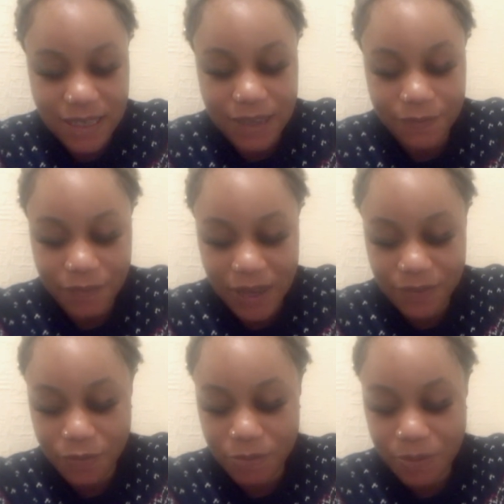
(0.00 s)
in
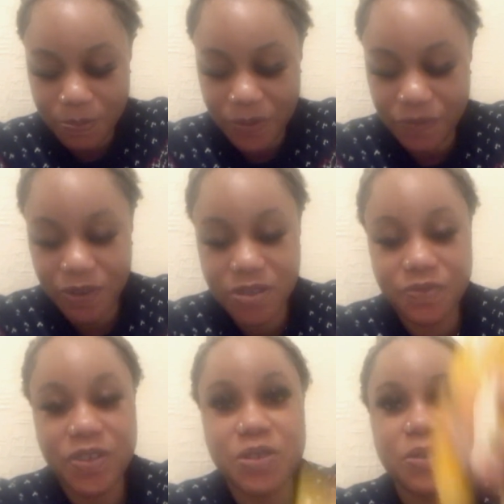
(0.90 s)
fact from the previous
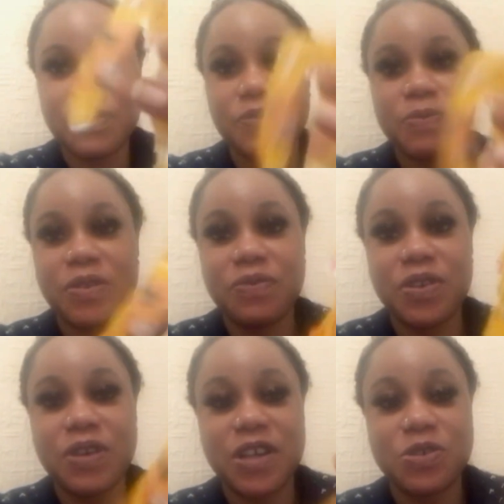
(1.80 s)
video from the
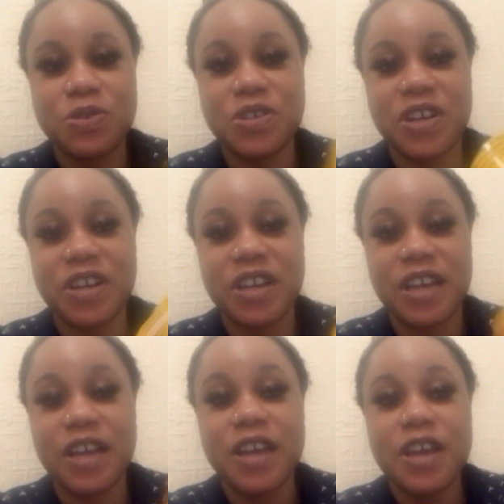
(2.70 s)
video I showed you
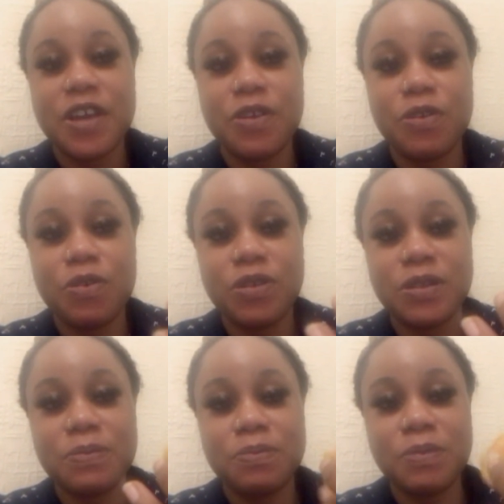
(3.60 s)
earlier you know
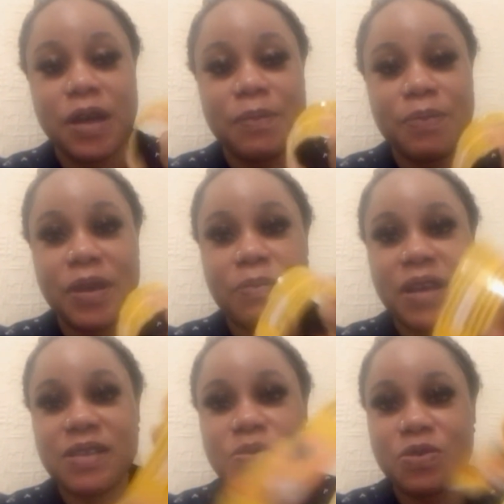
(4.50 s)
the um,
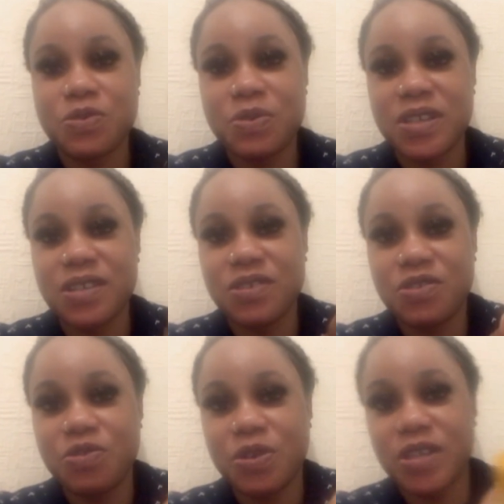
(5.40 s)
pigment was written
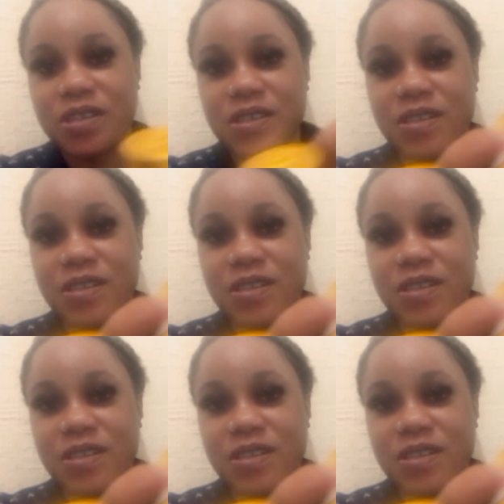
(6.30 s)
straight